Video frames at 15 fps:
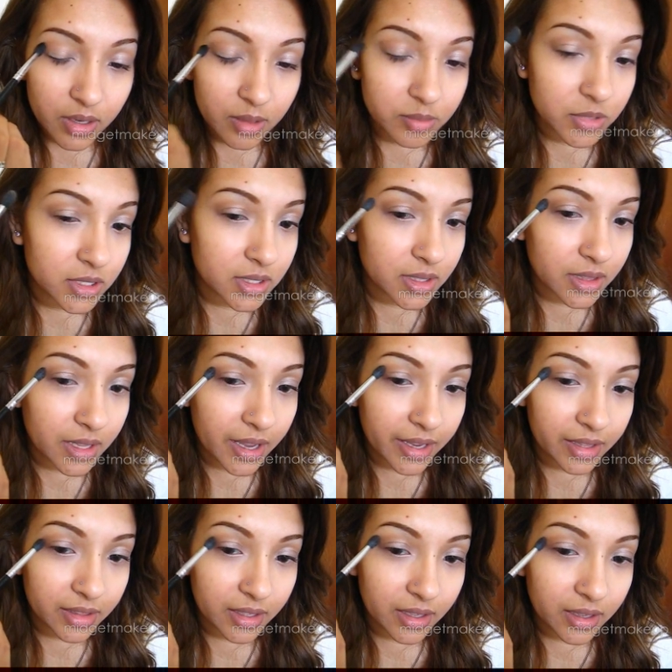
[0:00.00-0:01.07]
I'm just
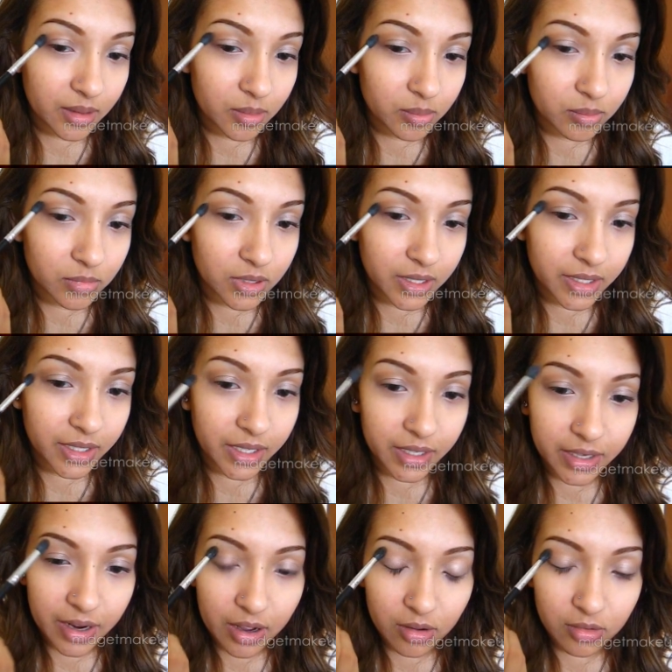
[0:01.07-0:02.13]
lightly blending
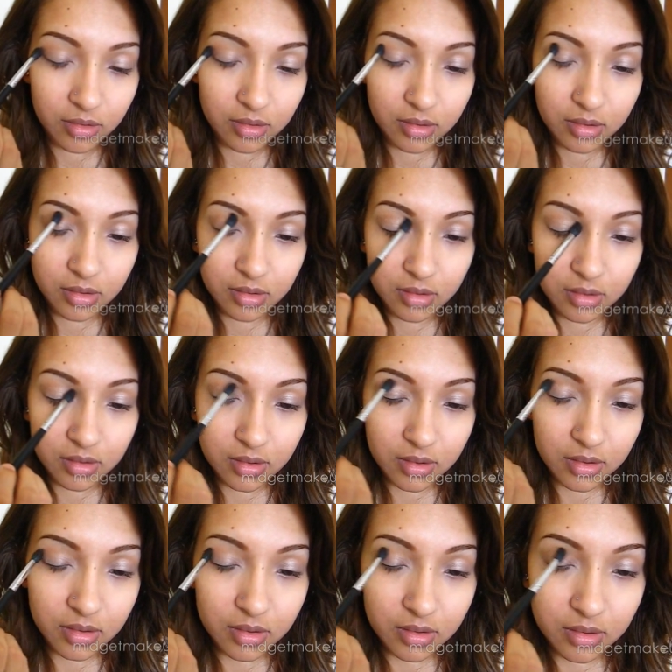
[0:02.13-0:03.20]
it out.
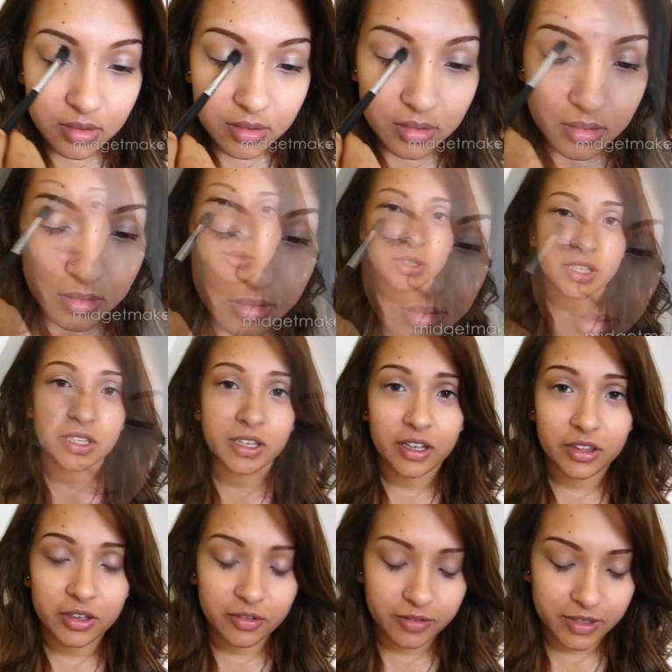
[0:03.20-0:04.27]
Now with
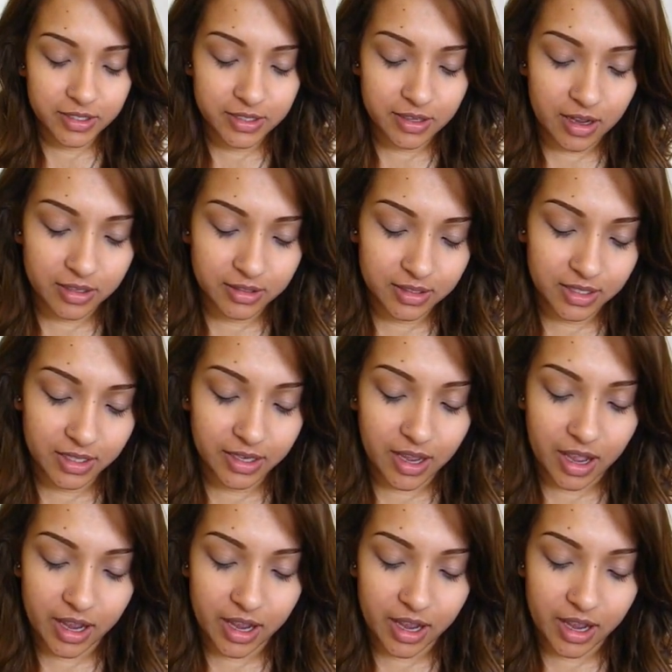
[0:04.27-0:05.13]
another Vasanti